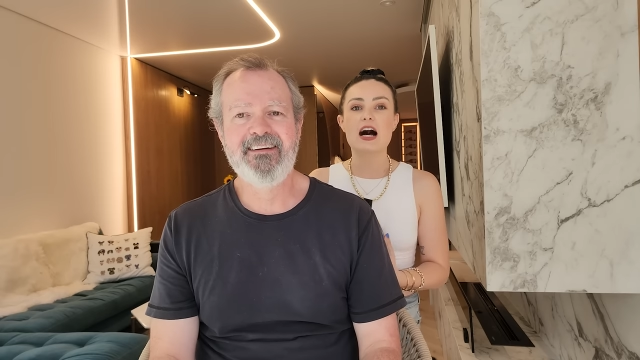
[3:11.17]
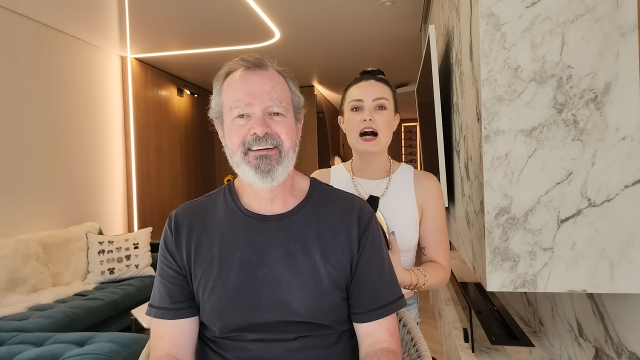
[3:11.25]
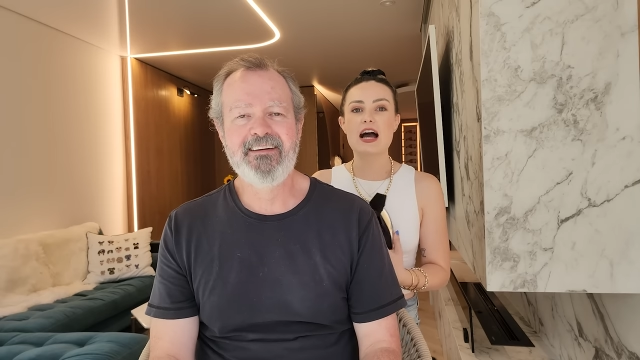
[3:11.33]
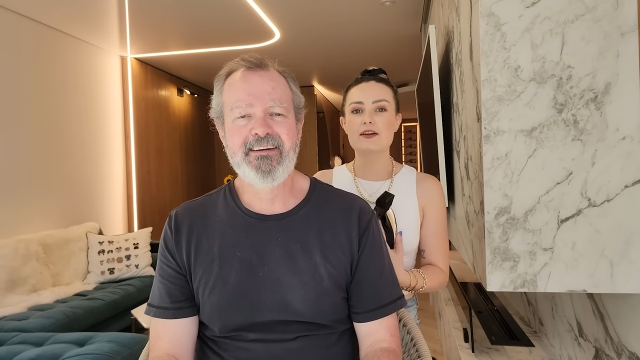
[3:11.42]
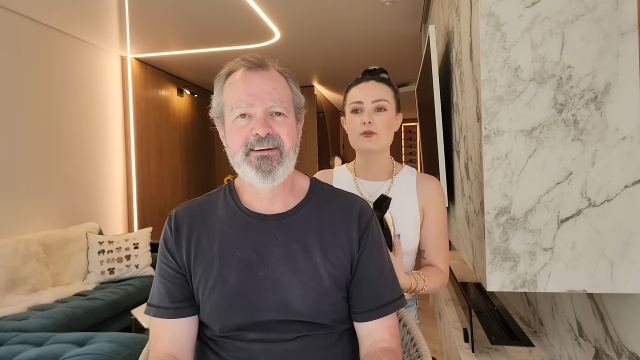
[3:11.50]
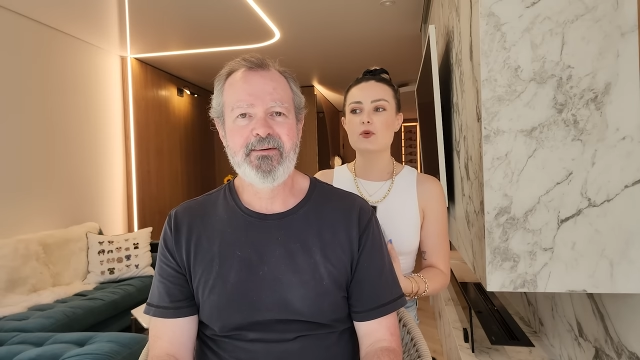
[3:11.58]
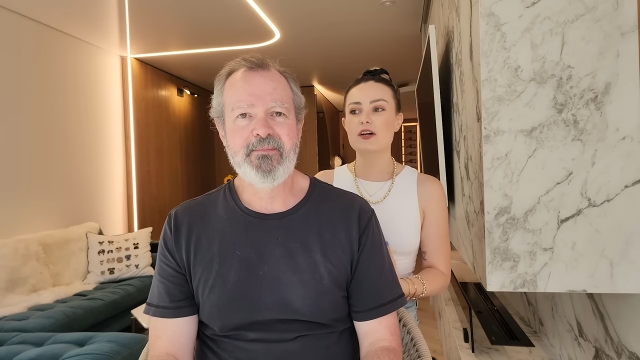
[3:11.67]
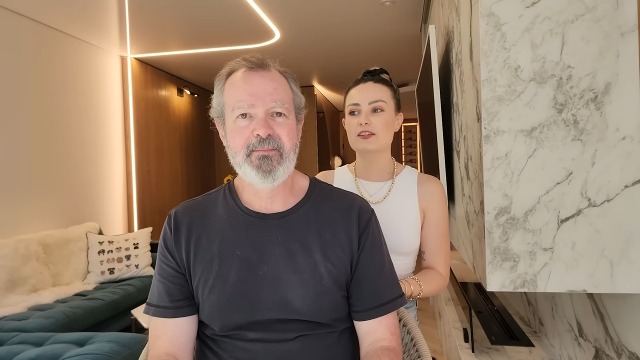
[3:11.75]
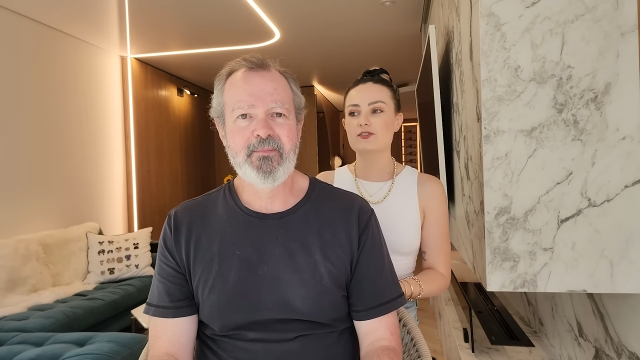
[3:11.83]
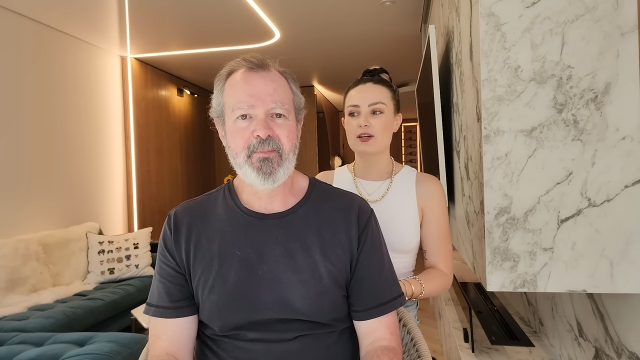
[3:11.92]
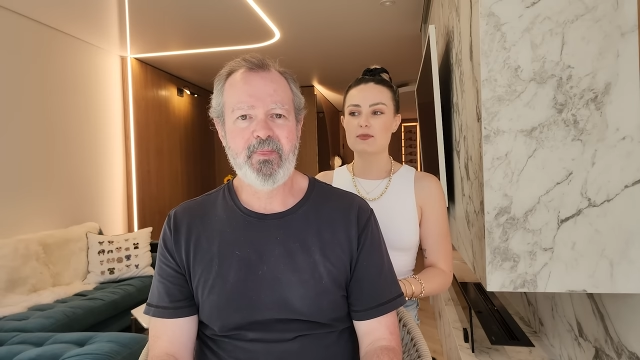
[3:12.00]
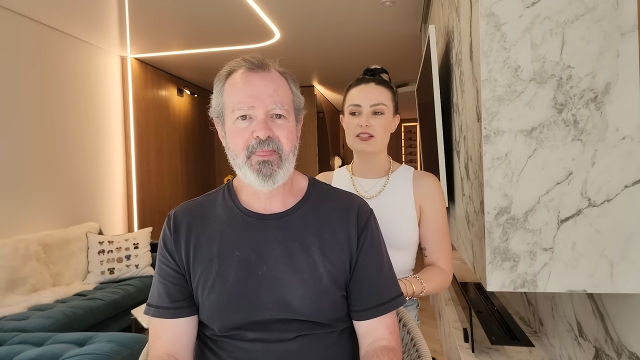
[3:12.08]
Speaker 1: I don't want
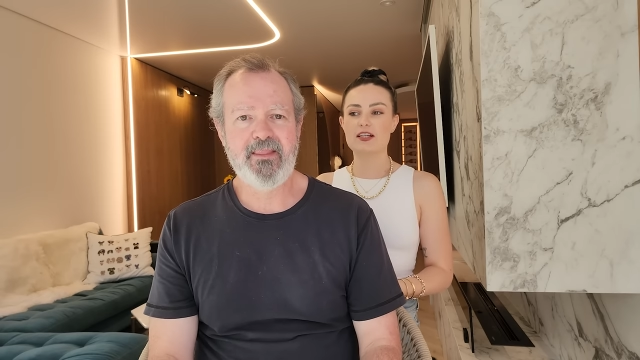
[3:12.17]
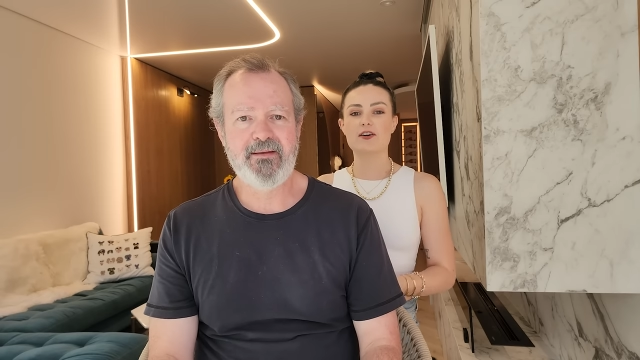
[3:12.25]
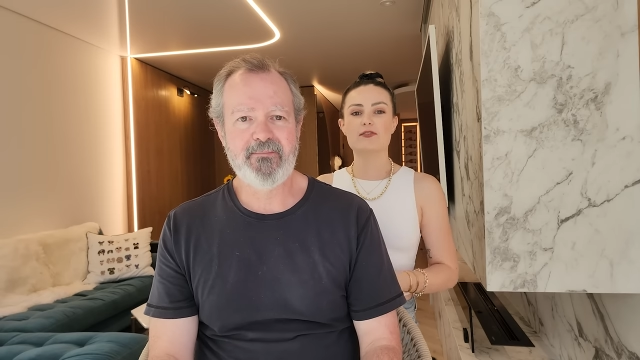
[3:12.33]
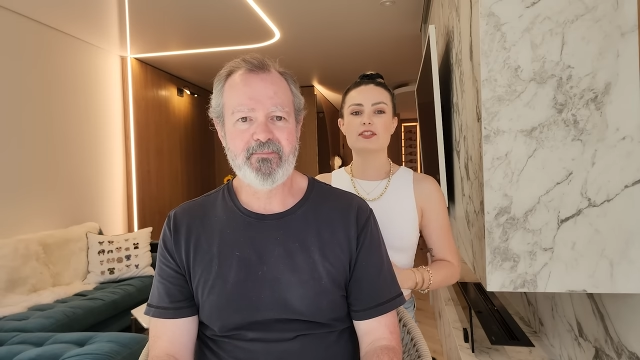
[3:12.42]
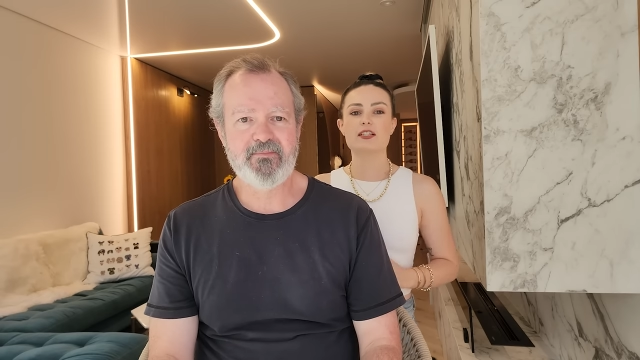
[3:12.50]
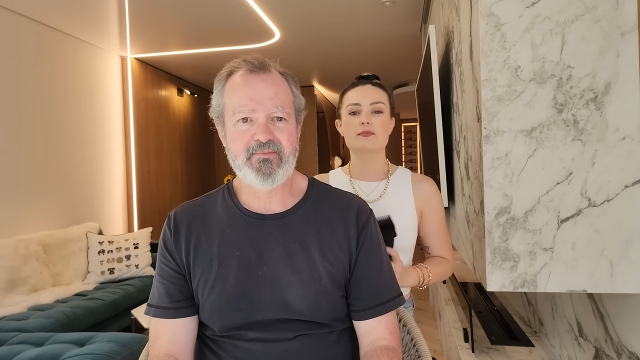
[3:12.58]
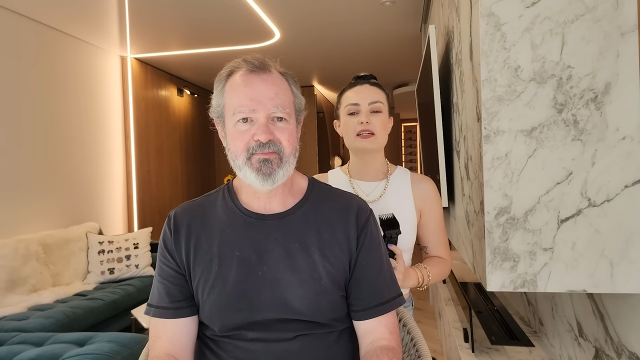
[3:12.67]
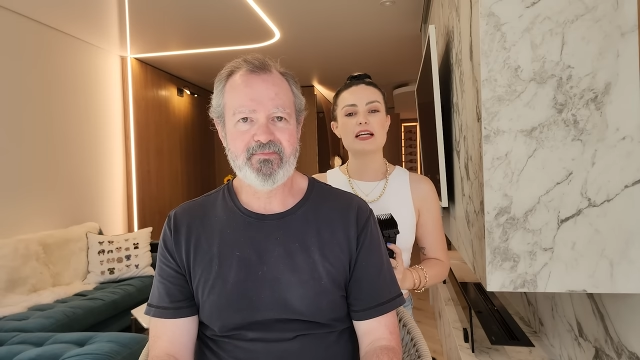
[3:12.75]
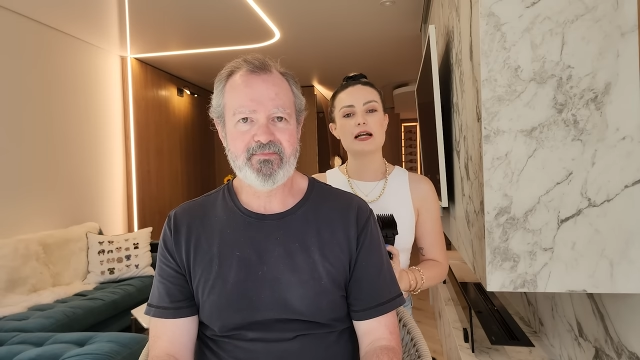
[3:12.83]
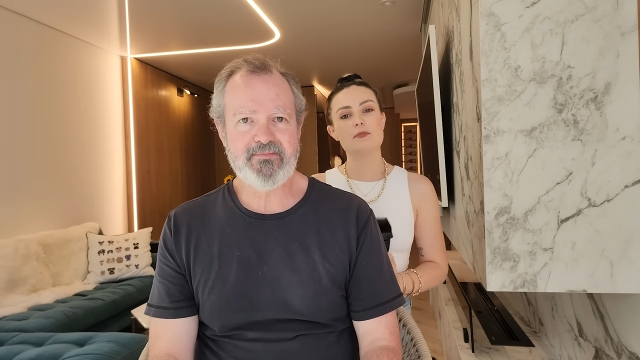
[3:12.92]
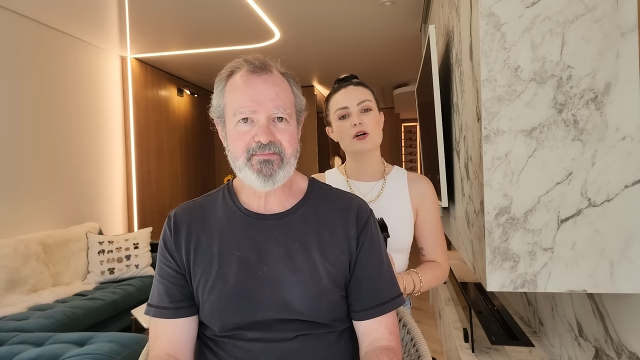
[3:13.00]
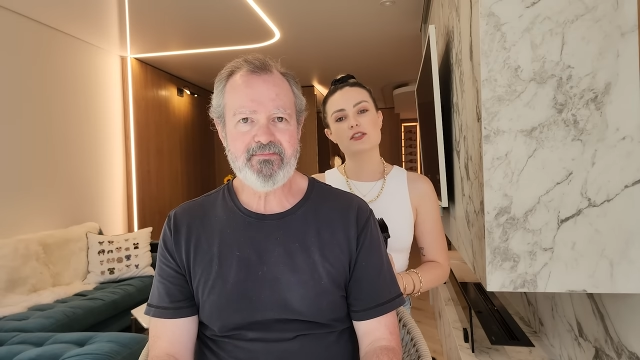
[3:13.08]
the jump scare of seeing my
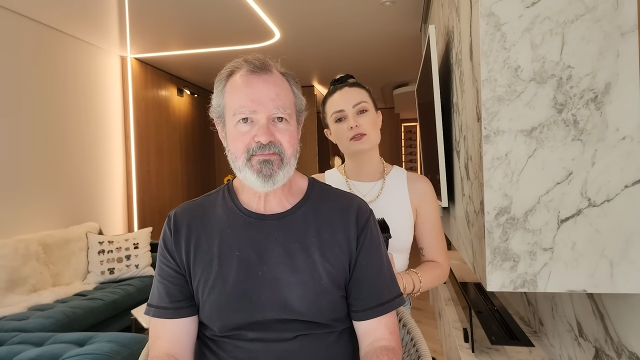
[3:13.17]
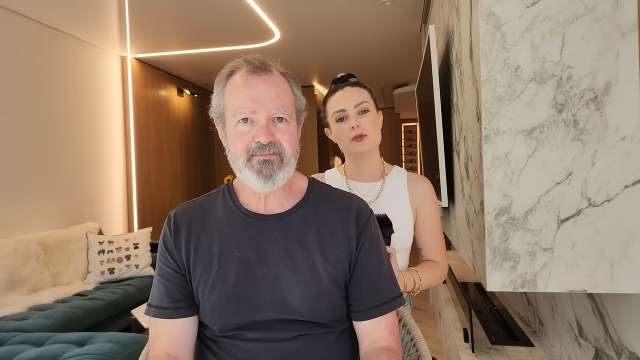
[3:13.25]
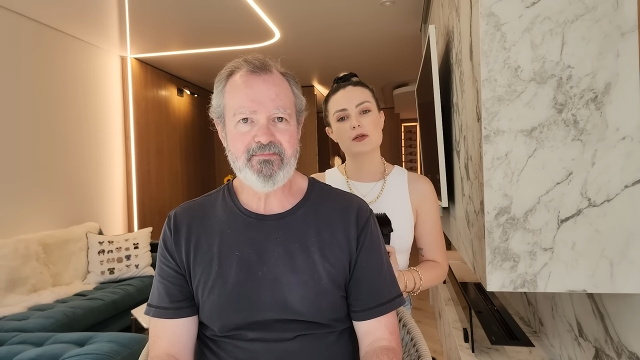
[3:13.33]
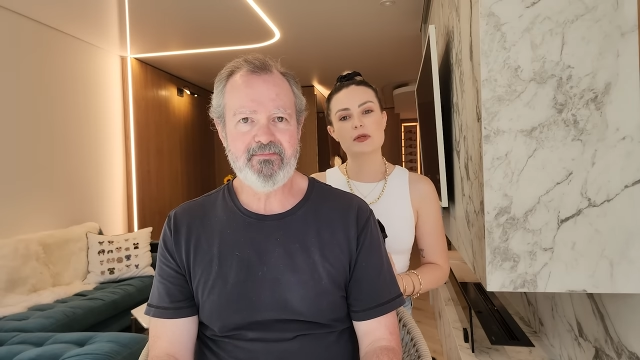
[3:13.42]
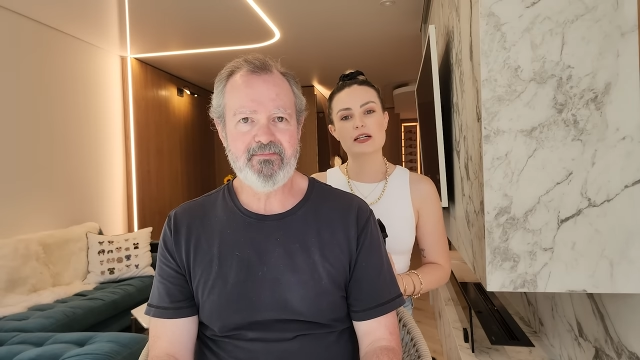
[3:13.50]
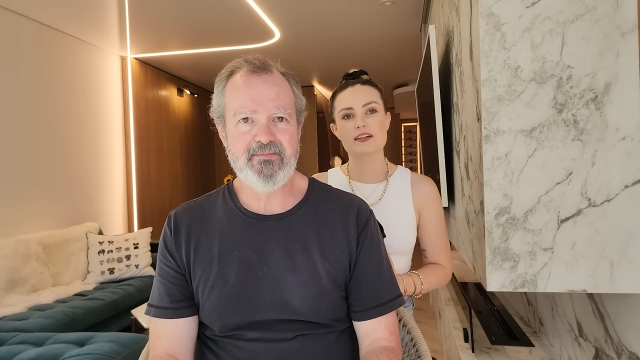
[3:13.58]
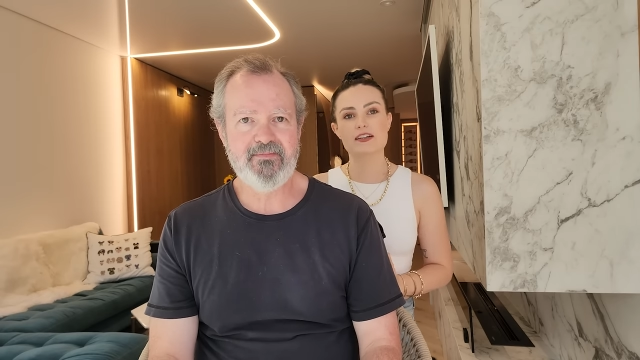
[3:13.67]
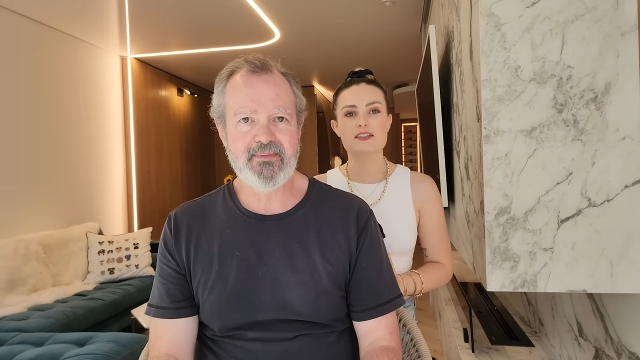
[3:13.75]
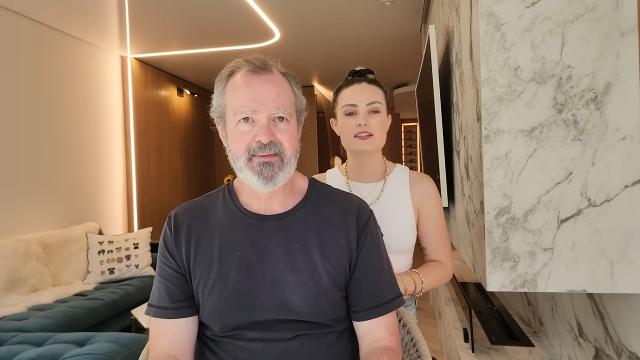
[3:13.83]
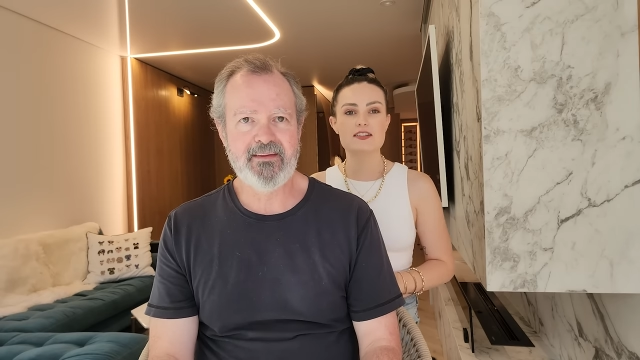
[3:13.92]
dad bald, I'm gonna be honest.